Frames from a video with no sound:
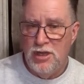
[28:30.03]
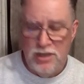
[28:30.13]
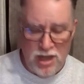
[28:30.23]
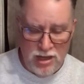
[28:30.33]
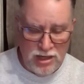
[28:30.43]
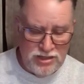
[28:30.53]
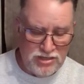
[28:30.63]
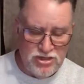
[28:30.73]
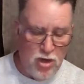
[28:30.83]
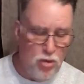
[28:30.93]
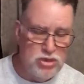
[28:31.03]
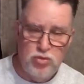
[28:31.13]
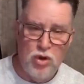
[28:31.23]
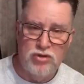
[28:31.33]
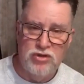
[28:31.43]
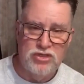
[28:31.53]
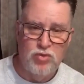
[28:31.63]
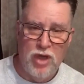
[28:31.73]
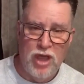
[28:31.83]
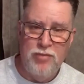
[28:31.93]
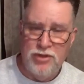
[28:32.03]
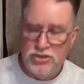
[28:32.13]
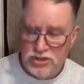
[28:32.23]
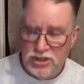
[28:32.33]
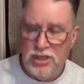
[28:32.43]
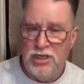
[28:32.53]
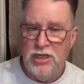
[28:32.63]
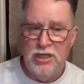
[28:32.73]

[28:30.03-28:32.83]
Now, it doesn't always work this way, but she